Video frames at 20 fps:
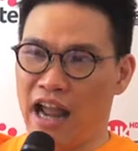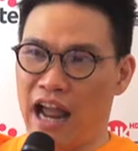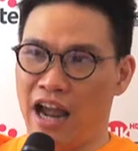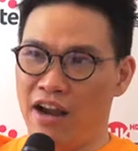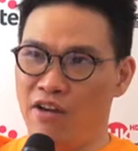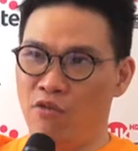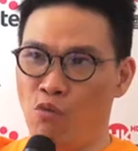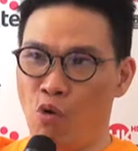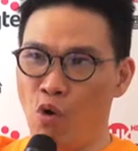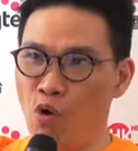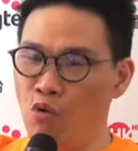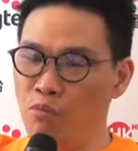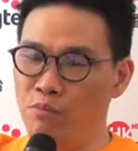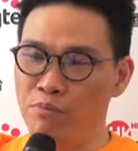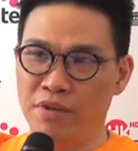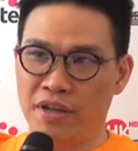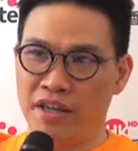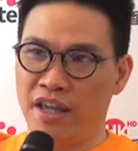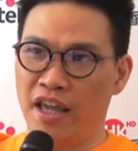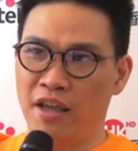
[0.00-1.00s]
I won't
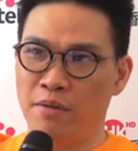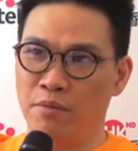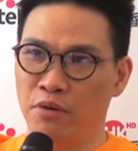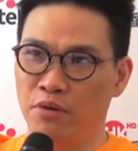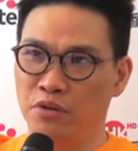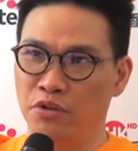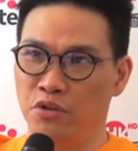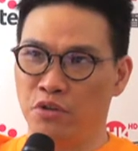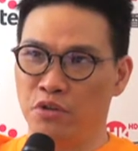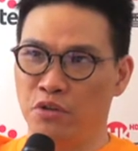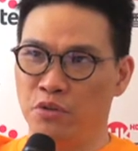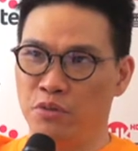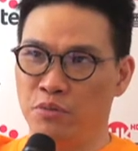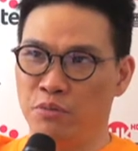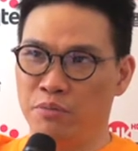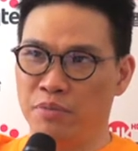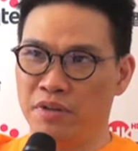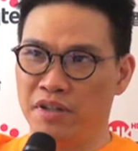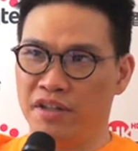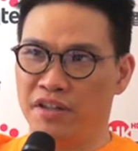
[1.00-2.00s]
be able to
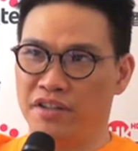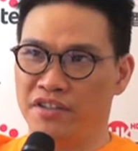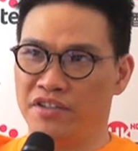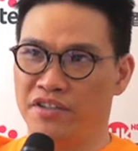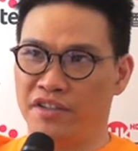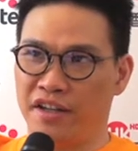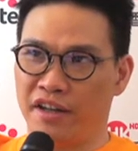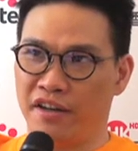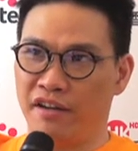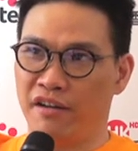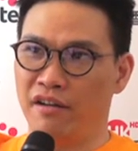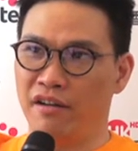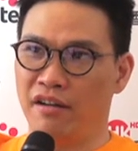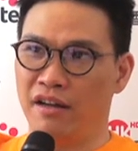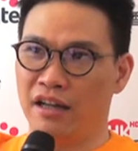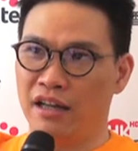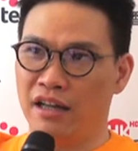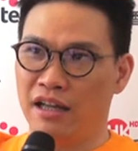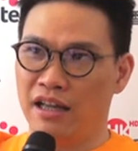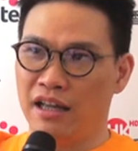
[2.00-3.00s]
be a singer.
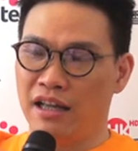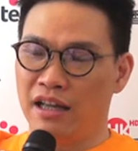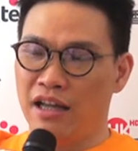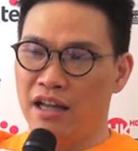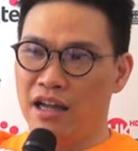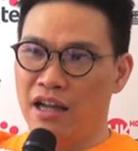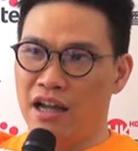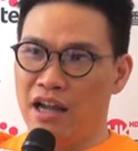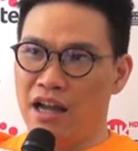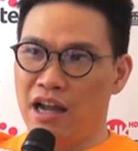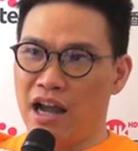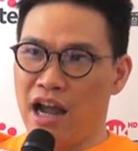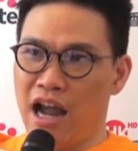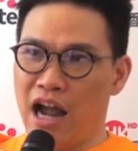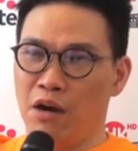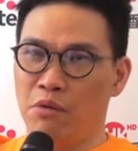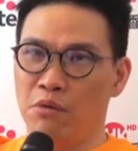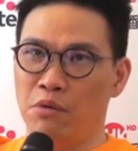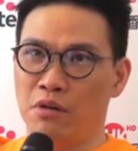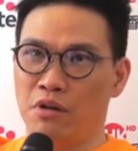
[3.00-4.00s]

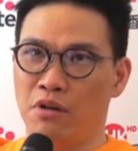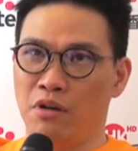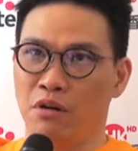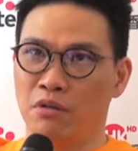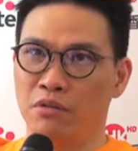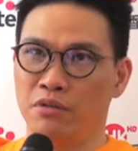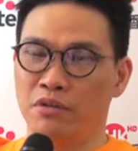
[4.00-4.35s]
I will go